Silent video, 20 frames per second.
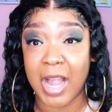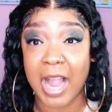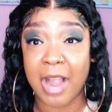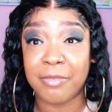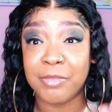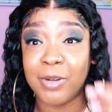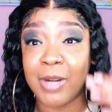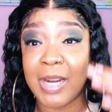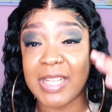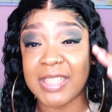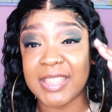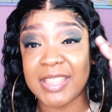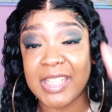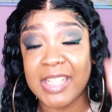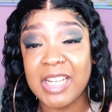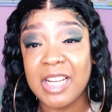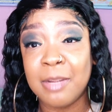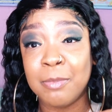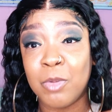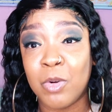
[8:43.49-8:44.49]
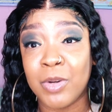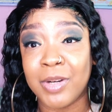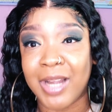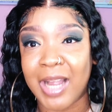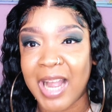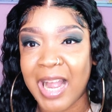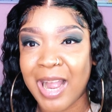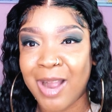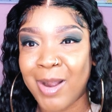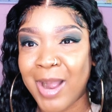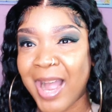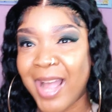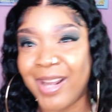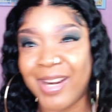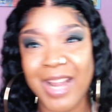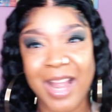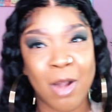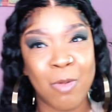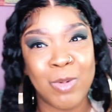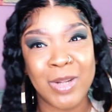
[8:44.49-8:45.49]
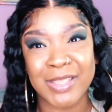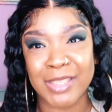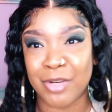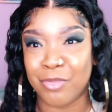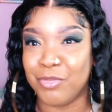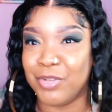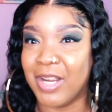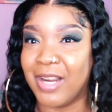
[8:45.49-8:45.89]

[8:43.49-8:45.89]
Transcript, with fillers: After I seen him on the aisle, I, I wasn't